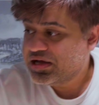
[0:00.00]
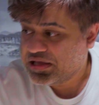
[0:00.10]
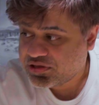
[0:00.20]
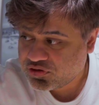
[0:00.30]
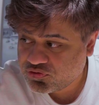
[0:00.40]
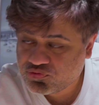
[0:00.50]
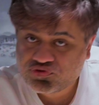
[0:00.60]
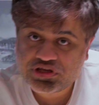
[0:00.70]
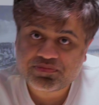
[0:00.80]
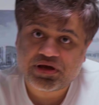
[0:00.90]

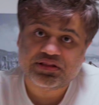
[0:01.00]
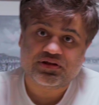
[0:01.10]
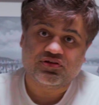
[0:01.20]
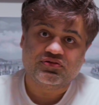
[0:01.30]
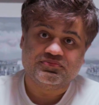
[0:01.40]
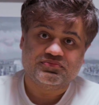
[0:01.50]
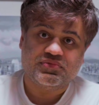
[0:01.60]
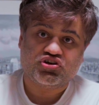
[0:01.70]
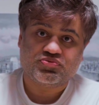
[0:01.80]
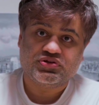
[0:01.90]
Using my little
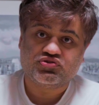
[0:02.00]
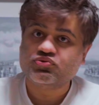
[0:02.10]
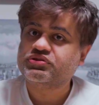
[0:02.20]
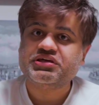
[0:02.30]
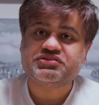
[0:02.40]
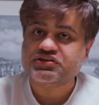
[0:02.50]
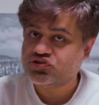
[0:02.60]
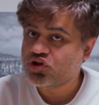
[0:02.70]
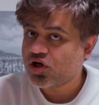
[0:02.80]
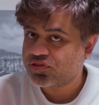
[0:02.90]
measurement tool, this is
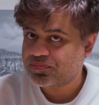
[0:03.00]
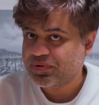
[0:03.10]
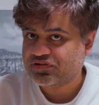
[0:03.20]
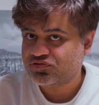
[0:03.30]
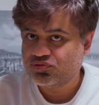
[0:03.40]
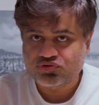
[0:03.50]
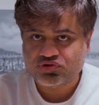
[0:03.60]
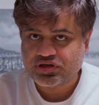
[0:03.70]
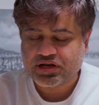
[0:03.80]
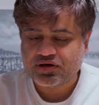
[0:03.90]
not the best tool you can
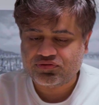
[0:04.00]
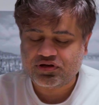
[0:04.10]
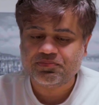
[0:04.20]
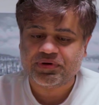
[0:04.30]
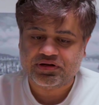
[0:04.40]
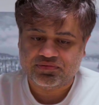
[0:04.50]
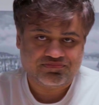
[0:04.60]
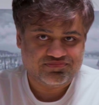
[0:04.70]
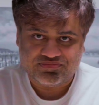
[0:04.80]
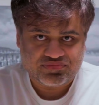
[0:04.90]
get out there, but
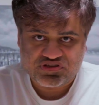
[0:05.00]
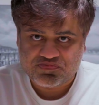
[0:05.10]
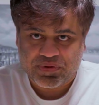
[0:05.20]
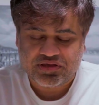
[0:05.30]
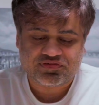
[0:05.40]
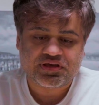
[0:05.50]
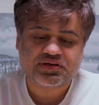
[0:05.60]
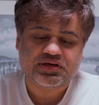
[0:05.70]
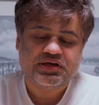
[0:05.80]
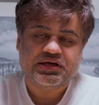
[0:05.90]
it's basic.
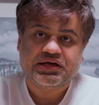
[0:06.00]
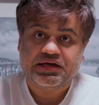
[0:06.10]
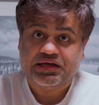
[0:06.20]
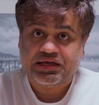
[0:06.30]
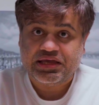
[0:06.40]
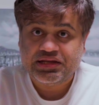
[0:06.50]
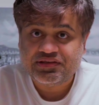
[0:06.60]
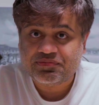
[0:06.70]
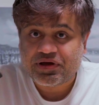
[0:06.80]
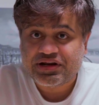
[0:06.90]
It is
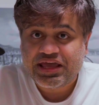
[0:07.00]
about